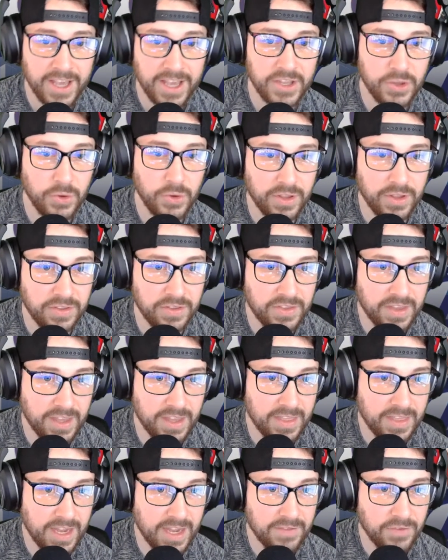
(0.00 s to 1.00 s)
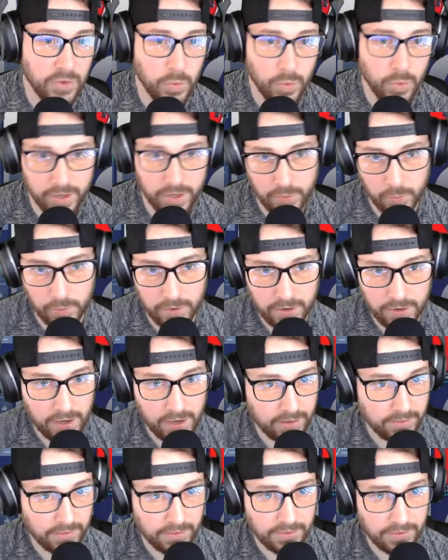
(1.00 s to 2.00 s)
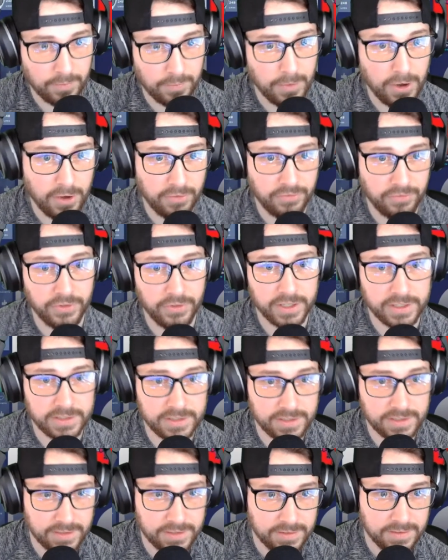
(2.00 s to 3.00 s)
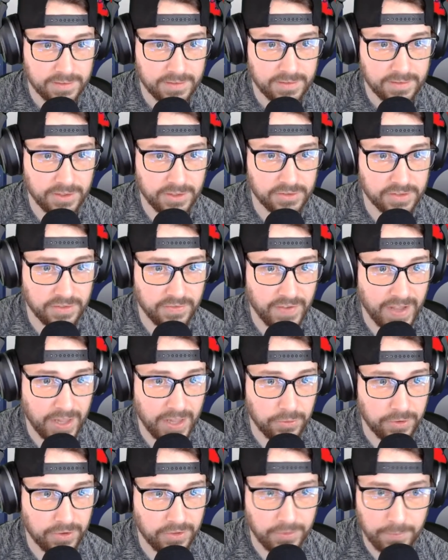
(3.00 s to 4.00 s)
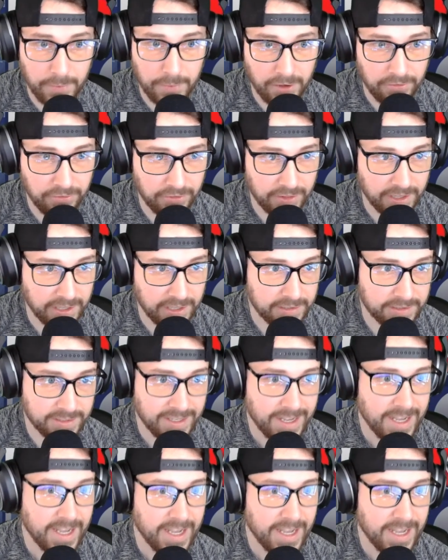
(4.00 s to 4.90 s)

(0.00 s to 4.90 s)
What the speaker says: You could see that if you wanted to work on small flicks, there's the Valorant small flicks.